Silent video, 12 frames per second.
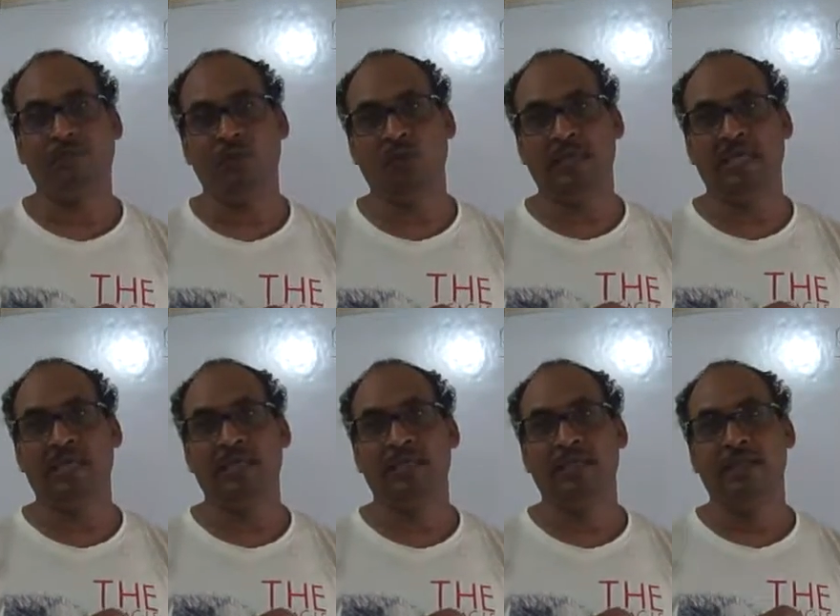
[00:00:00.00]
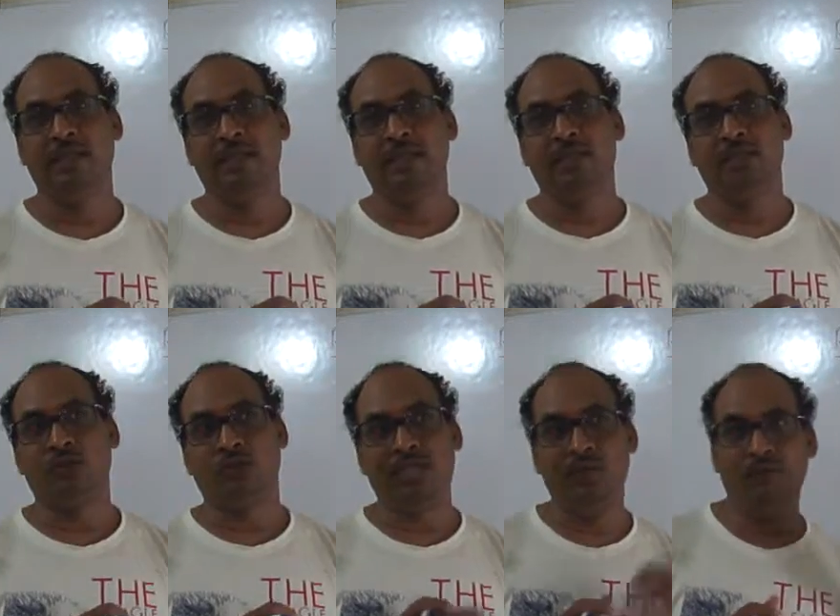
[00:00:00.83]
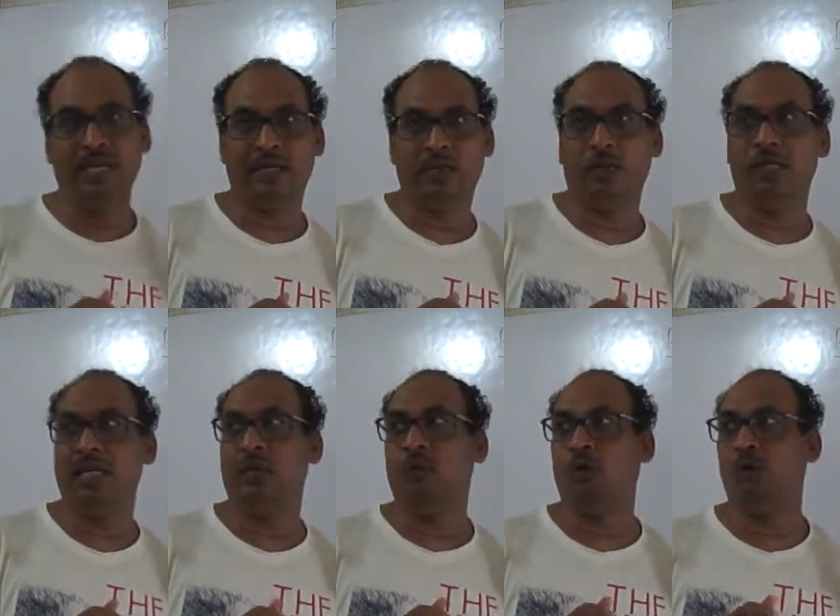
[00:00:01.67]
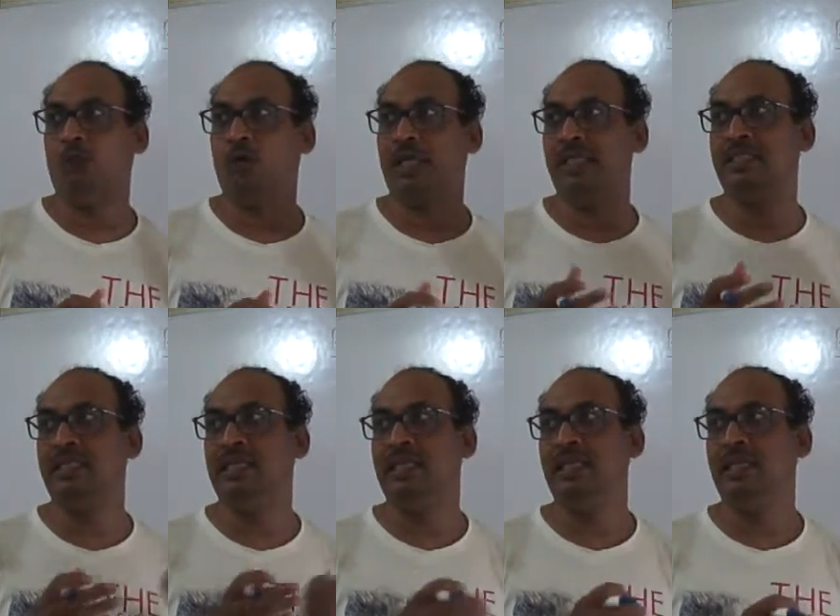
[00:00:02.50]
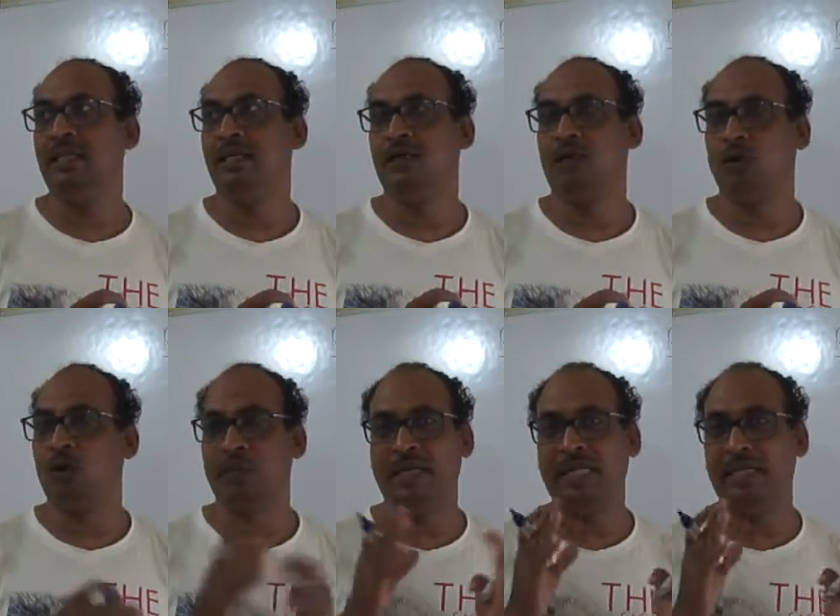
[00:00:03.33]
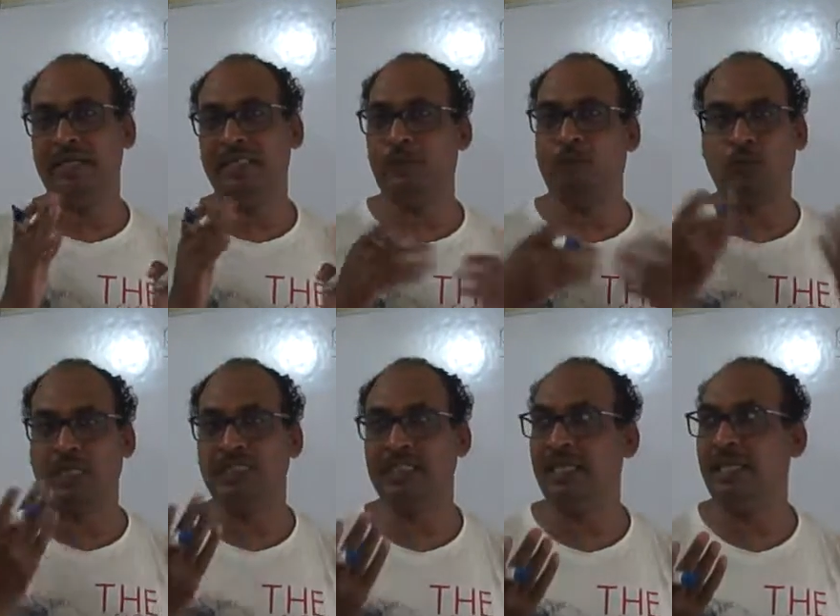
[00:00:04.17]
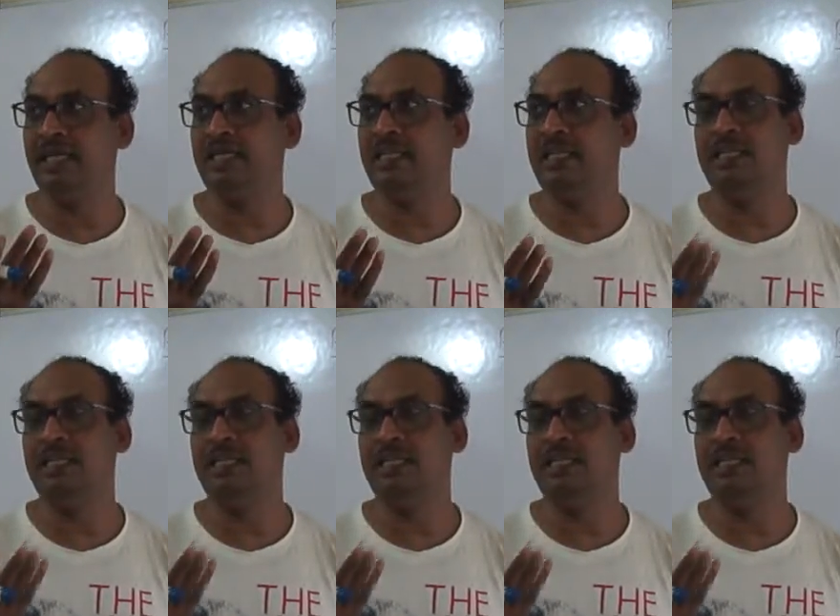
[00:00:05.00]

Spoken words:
Okay, so when we are talking about potential, automatically that potential energy